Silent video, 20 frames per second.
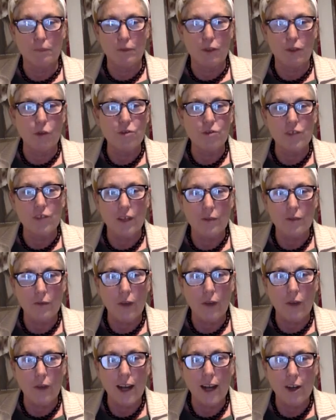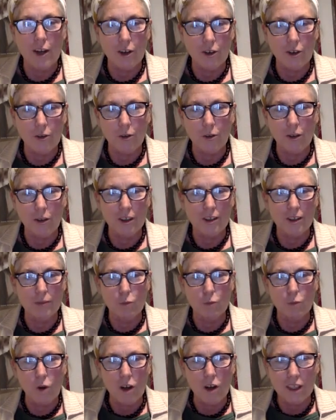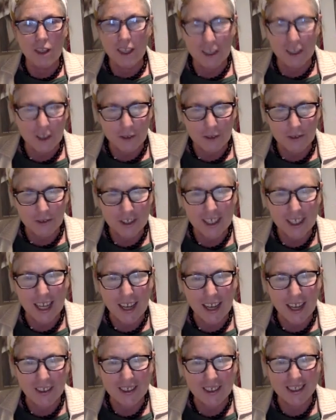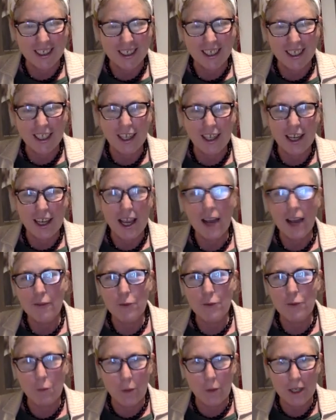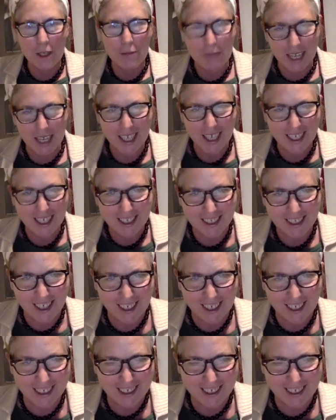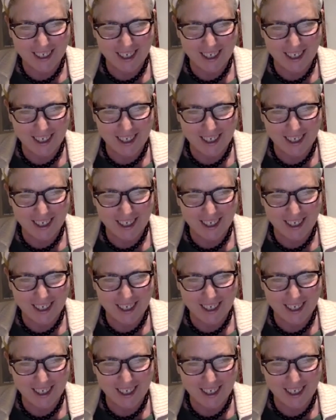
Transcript: goes on fire or a walking goes down. Like, can I have 20 minutes to